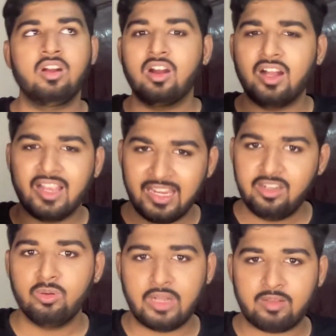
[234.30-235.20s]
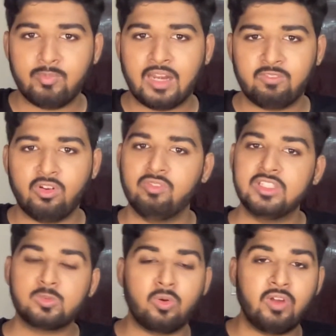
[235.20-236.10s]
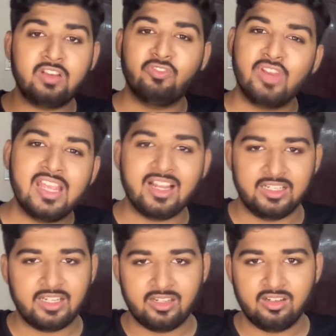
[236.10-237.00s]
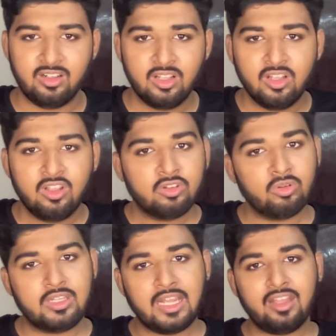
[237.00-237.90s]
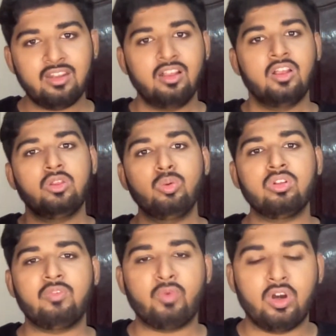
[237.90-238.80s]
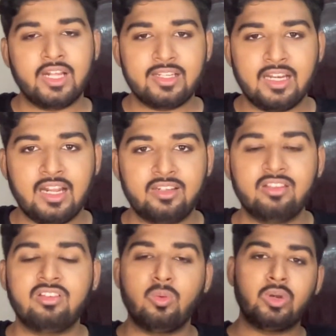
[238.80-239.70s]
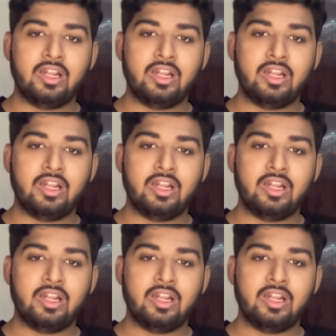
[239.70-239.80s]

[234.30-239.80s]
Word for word: uh, edutech platform which provide free content so their use of product analytics, they would